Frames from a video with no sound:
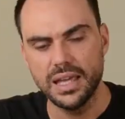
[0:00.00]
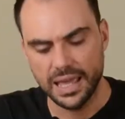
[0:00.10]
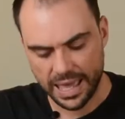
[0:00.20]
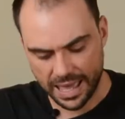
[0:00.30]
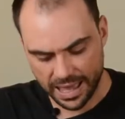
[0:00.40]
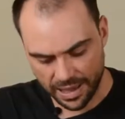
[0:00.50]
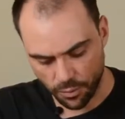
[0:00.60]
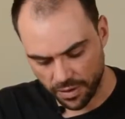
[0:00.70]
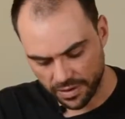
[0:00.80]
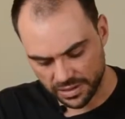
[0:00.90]

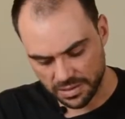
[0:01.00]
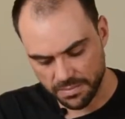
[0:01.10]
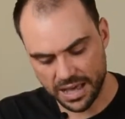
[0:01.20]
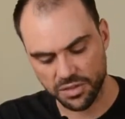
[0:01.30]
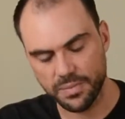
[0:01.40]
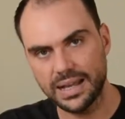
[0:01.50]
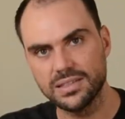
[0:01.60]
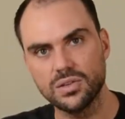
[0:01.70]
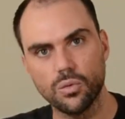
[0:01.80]
whereas the mouth mount,